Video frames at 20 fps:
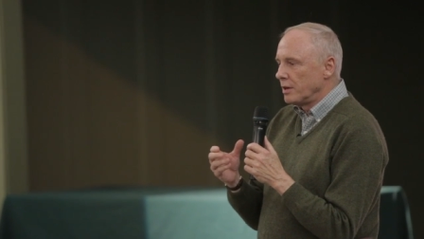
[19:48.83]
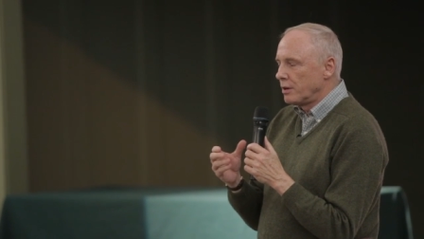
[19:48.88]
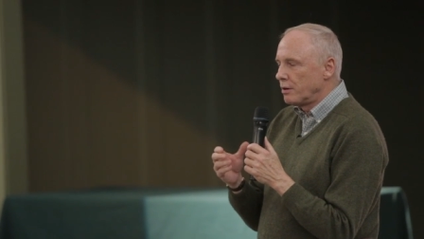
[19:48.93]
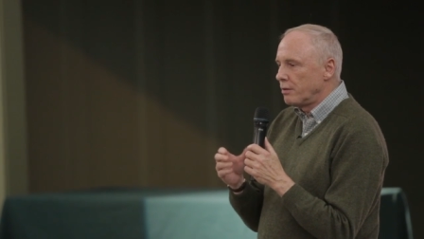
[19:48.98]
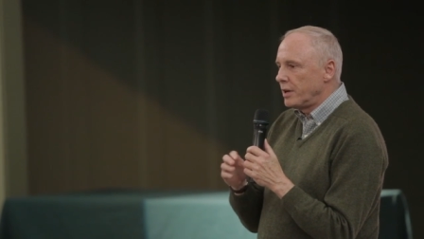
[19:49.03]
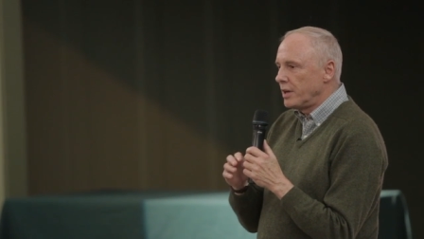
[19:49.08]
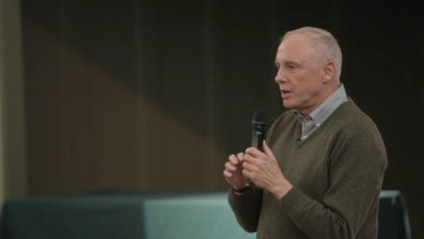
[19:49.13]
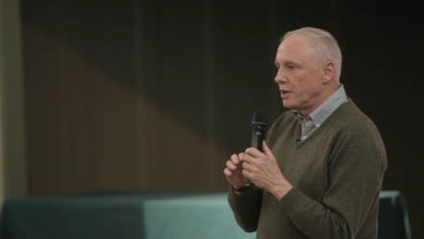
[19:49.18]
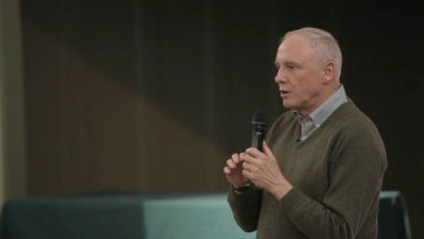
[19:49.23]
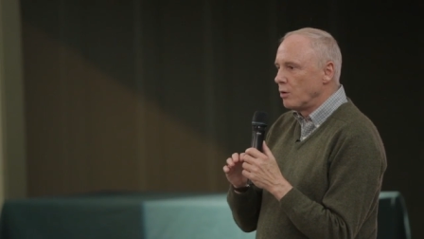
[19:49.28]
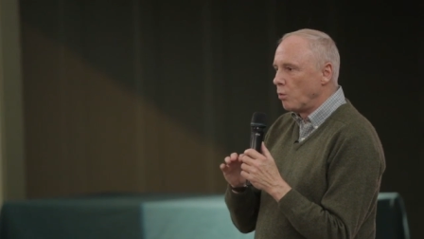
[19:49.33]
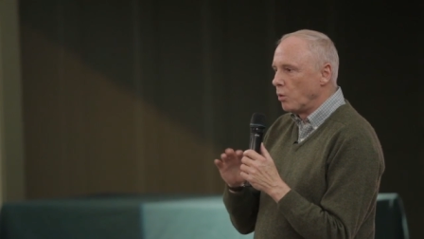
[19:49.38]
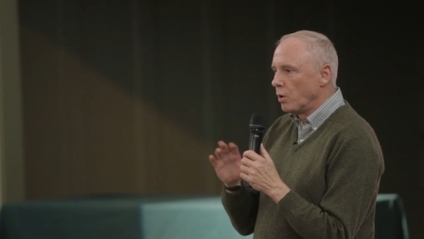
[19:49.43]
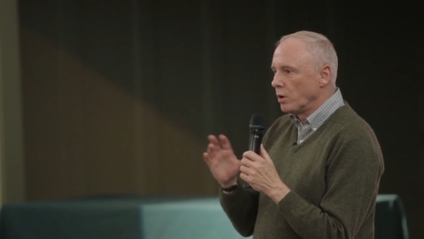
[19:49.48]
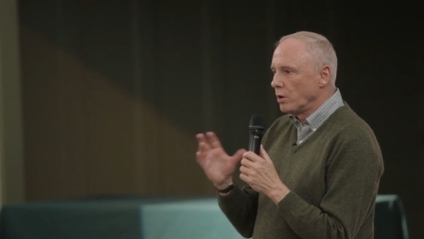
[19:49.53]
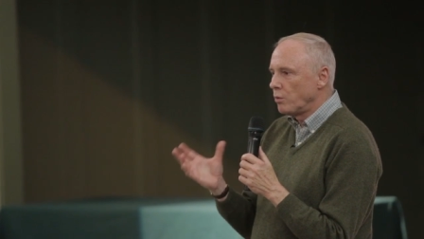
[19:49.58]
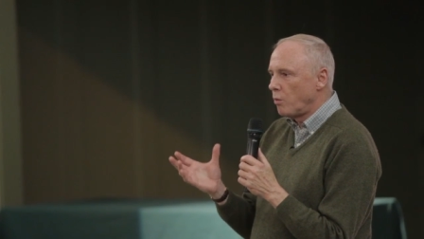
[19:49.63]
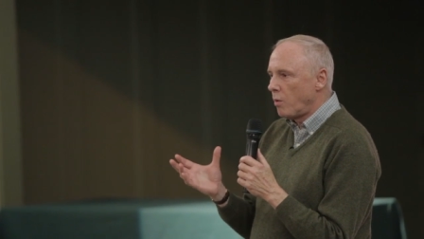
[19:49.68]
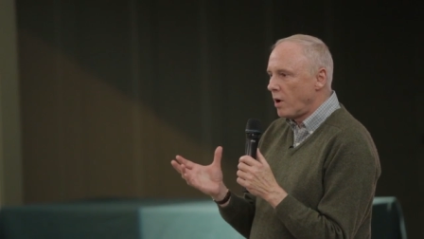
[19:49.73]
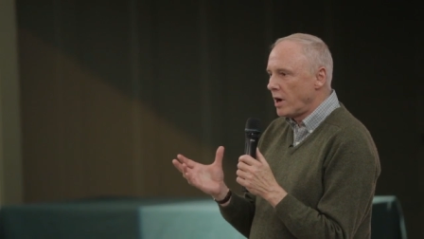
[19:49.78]
created a
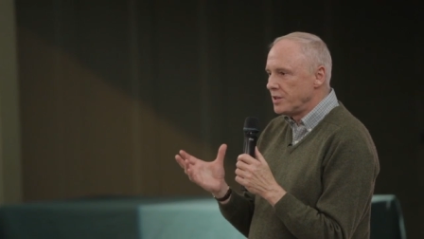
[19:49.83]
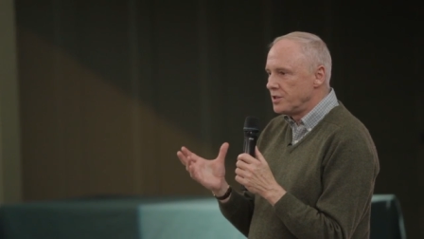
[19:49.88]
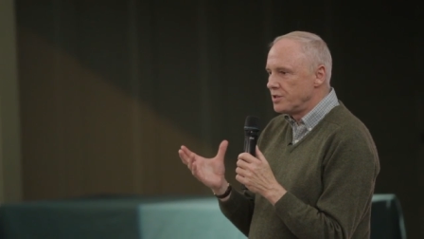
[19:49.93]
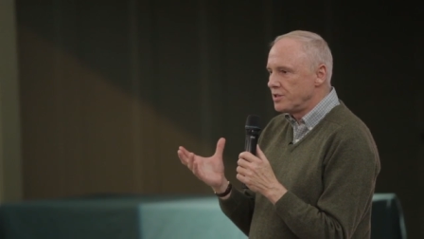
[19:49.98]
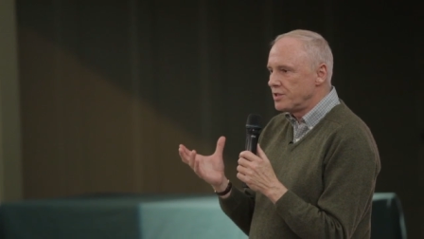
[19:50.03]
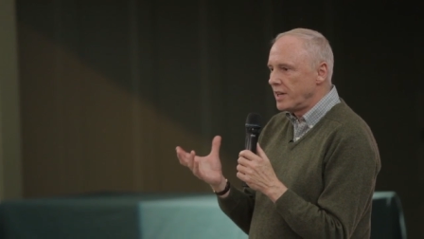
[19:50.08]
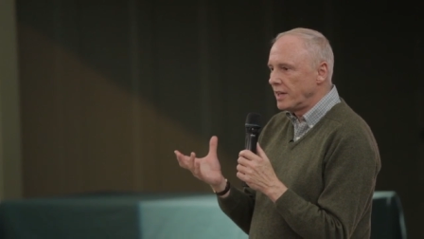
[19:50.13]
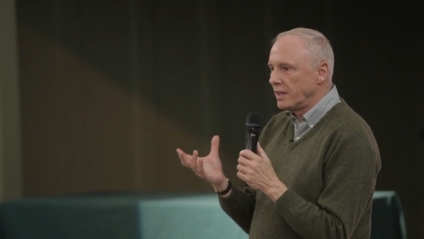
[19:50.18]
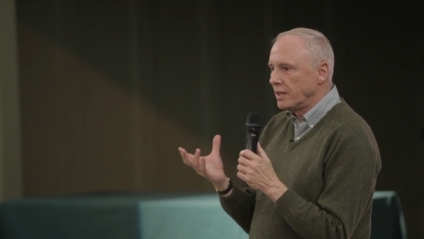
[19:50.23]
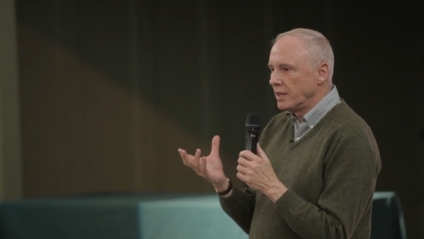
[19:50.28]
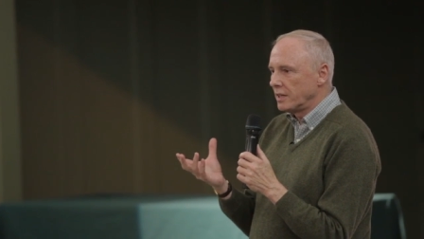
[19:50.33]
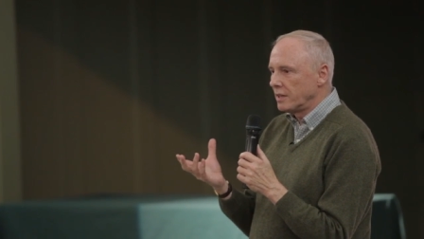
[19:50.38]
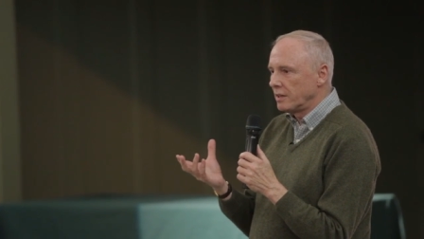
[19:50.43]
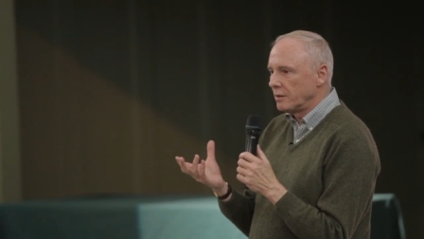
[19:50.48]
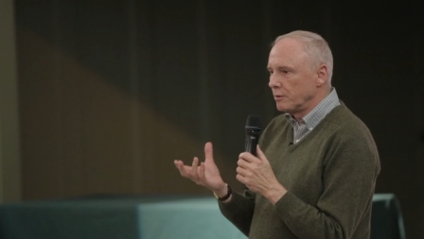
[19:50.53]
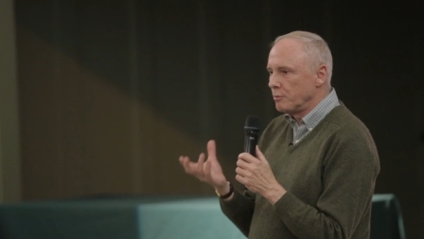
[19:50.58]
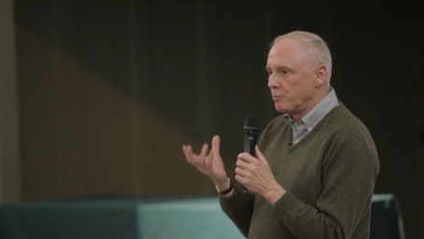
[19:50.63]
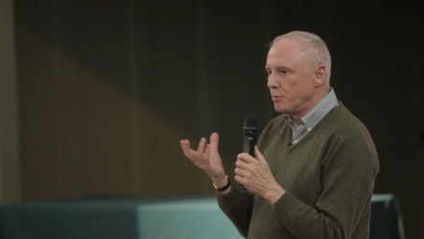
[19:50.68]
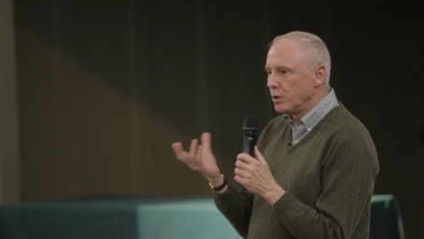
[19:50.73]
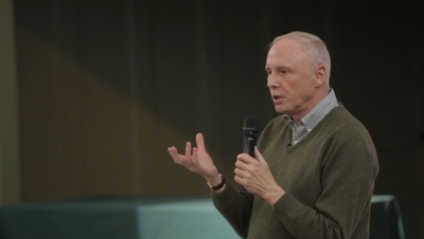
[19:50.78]
worldwide sailing,